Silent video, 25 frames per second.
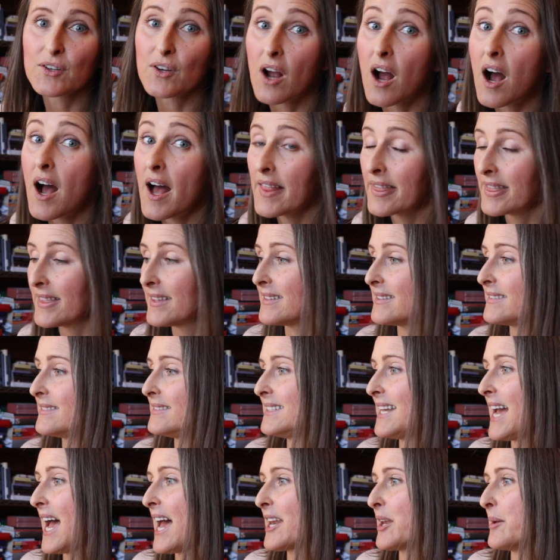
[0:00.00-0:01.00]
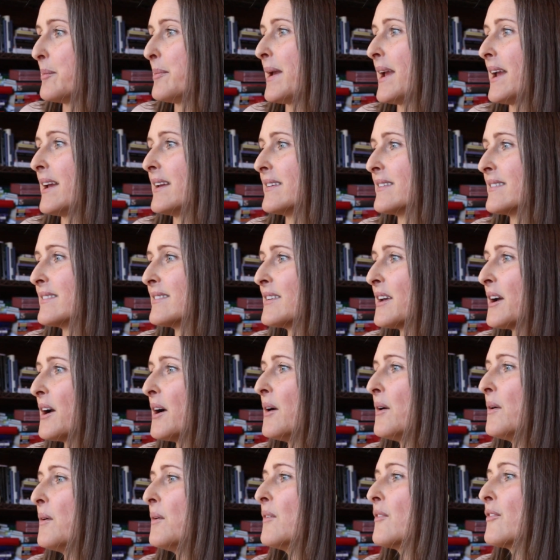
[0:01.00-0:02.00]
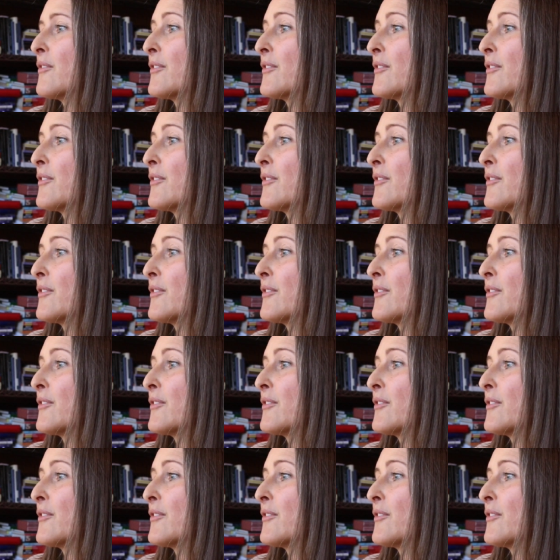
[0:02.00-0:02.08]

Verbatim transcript: are on this database. So